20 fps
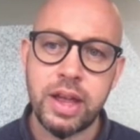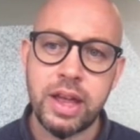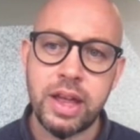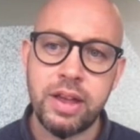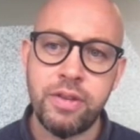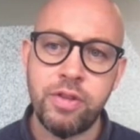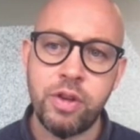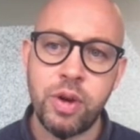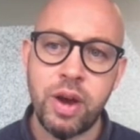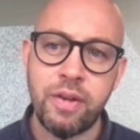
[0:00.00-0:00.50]

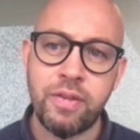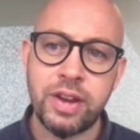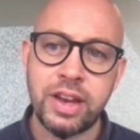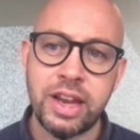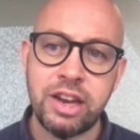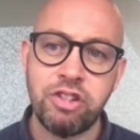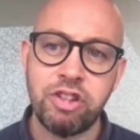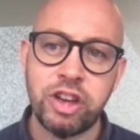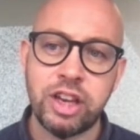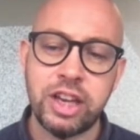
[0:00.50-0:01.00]
if you have an
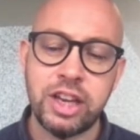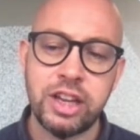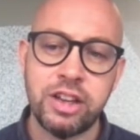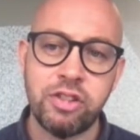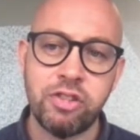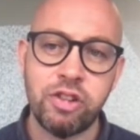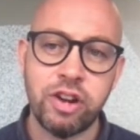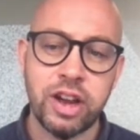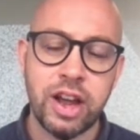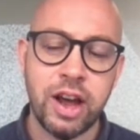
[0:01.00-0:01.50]

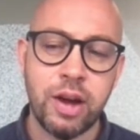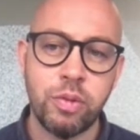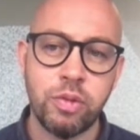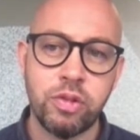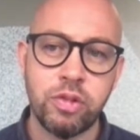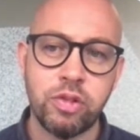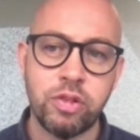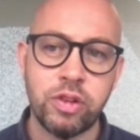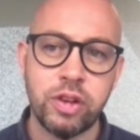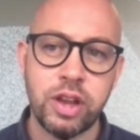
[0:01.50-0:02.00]
educator
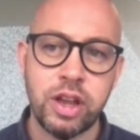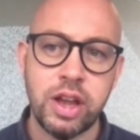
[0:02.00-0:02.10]
account,